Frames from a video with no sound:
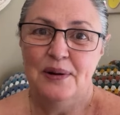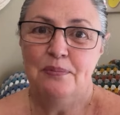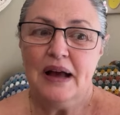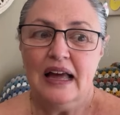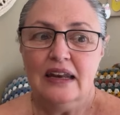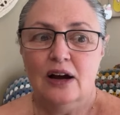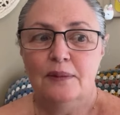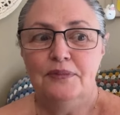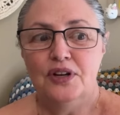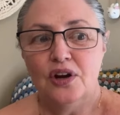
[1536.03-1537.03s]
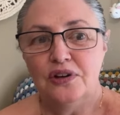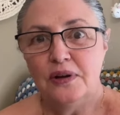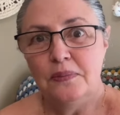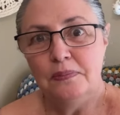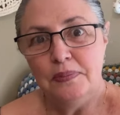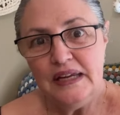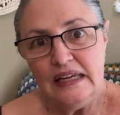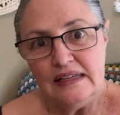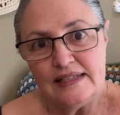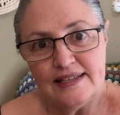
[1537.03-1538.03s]
but I'm not a
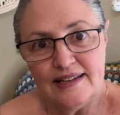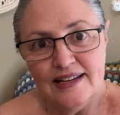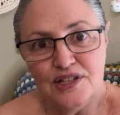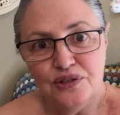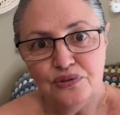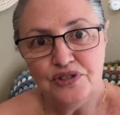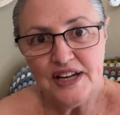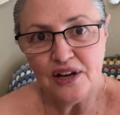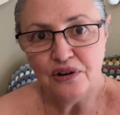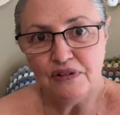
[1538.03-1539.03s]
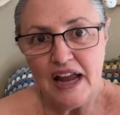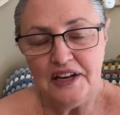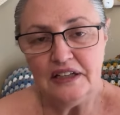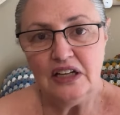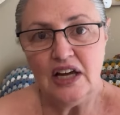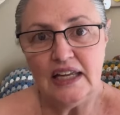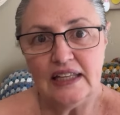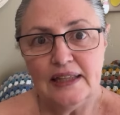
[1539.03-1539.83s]
big seasonal decorator like